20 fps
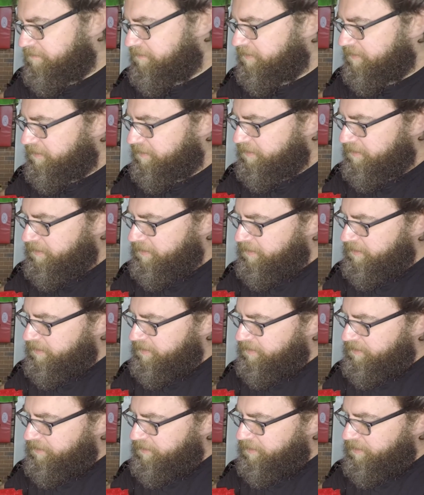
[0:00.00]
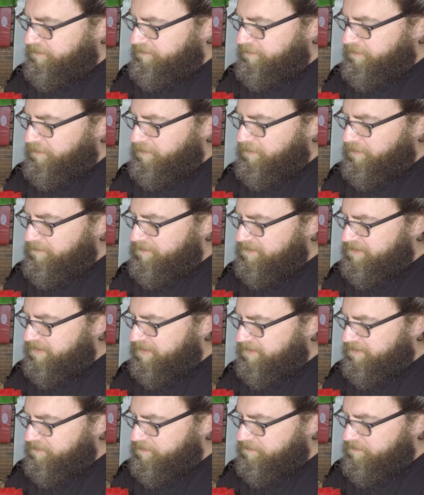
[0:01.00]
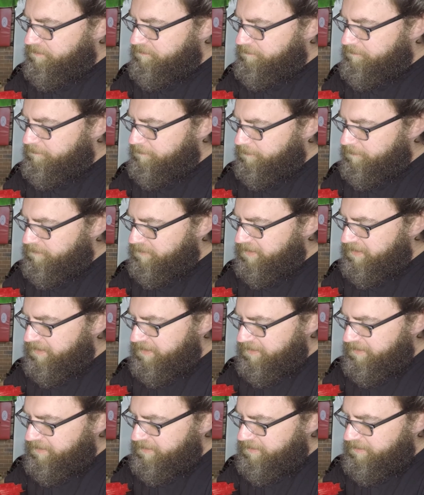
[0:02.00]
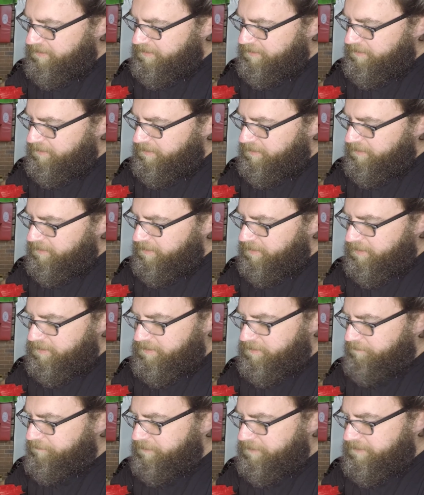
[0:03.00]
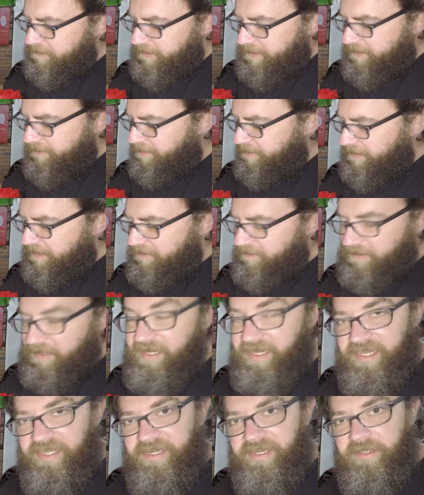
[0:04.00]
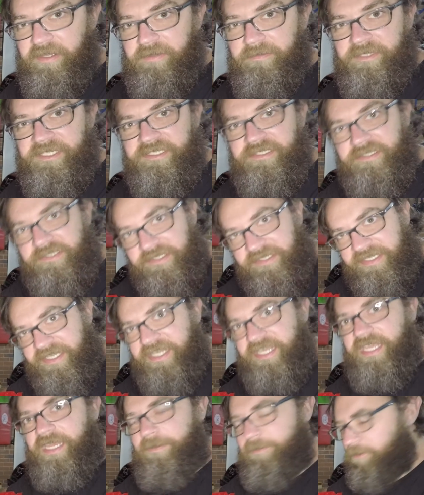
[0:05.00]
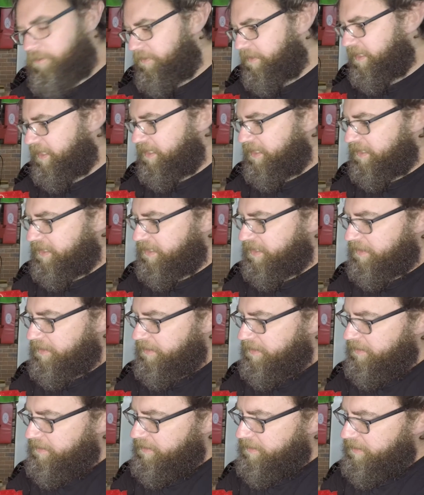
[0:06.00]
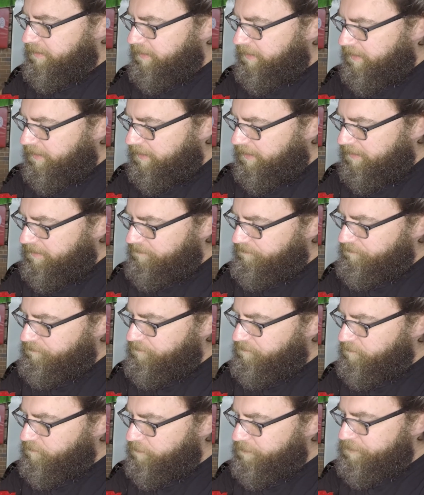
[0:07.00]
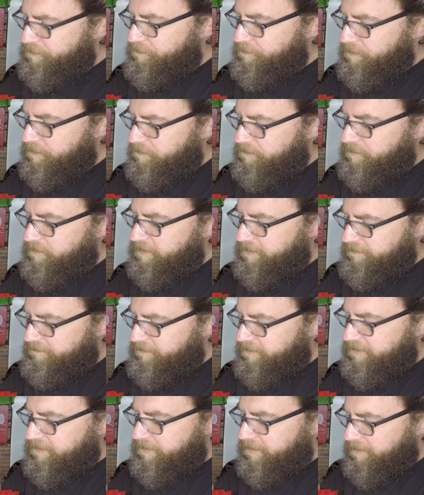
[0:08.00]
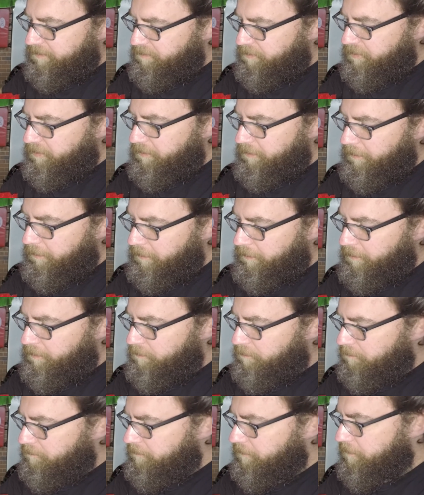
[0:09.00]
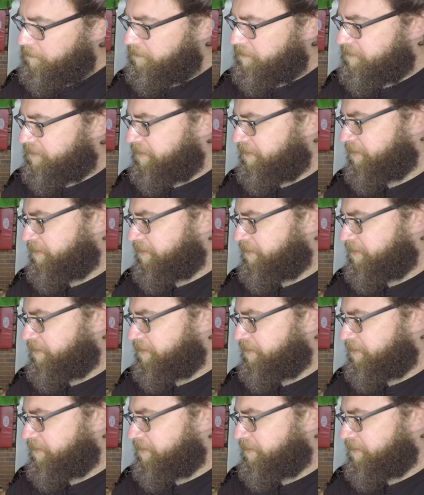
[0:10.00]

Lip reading: So if the thermostat's faulty, it's obviously going to allow the heating element to just keep on heating, which will eventually blow the thermal fuse.